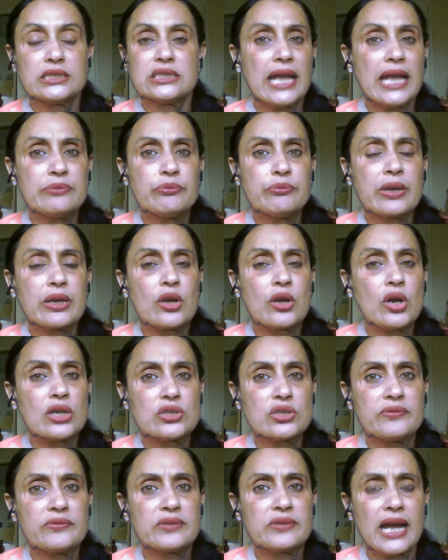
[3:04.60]
And
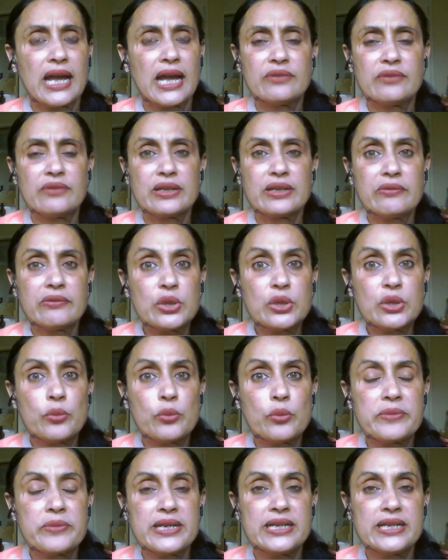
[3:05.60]
because of that, whenever you
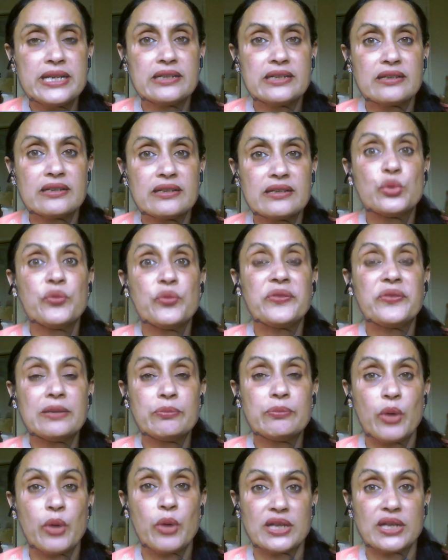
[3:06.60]
meet her, you feel
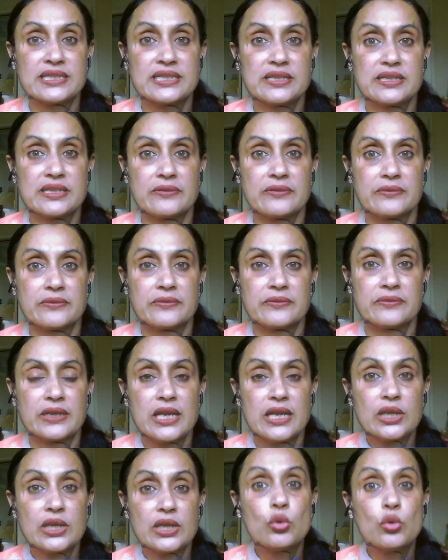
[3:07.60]
positive.
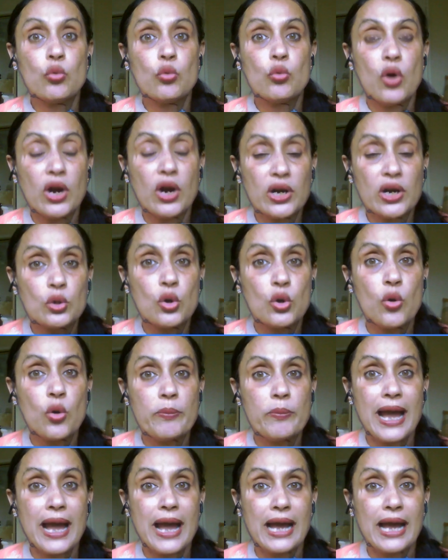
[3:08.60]
You want to go
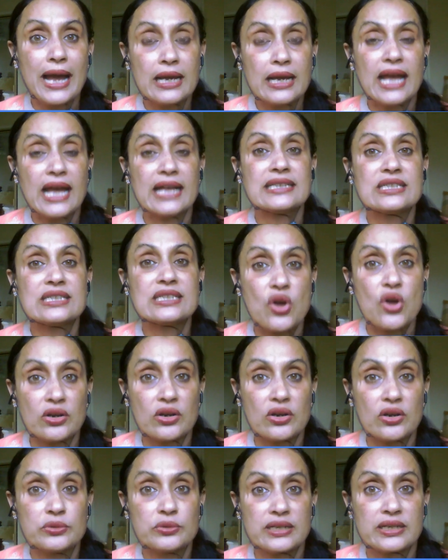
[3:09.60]
back and talk
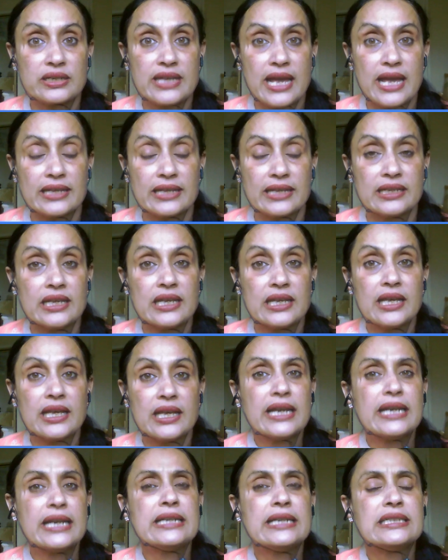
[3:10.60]
to her again.
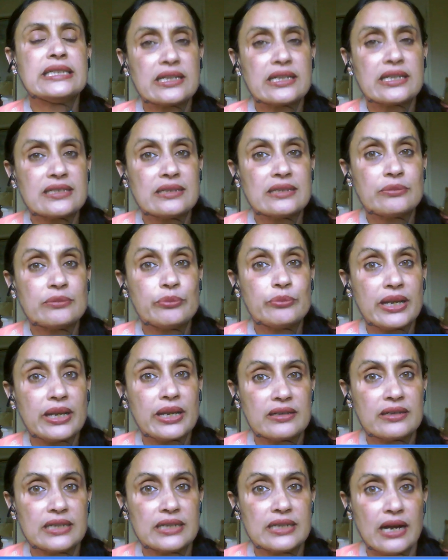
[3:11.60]
If she doesn't bring
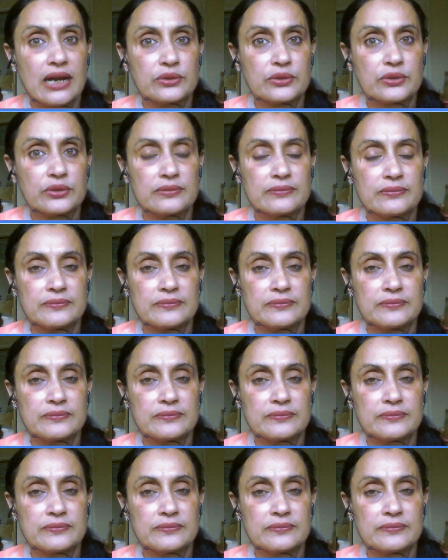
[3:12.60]
her down.